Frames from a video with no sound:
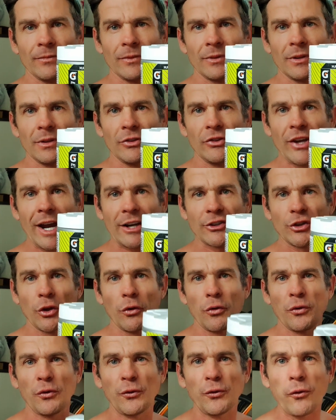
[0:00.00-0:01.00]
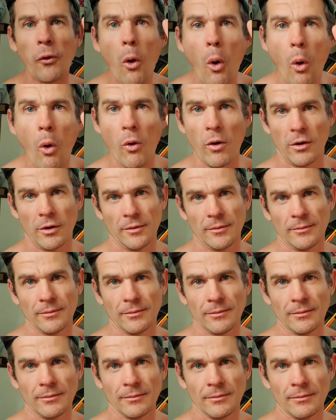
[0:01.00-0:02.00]
Zach's on 4.
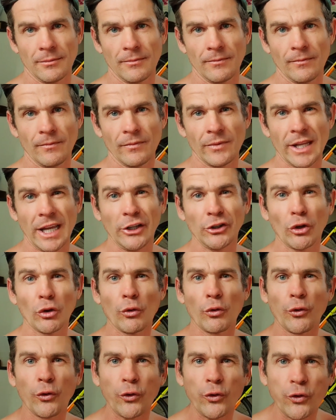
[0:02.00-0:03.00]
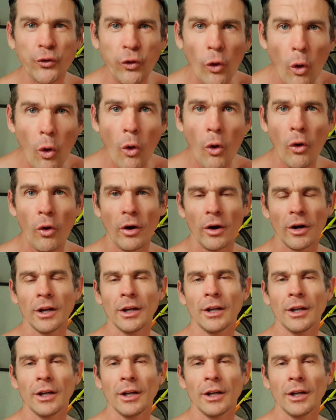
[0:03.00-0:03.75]
He's on 4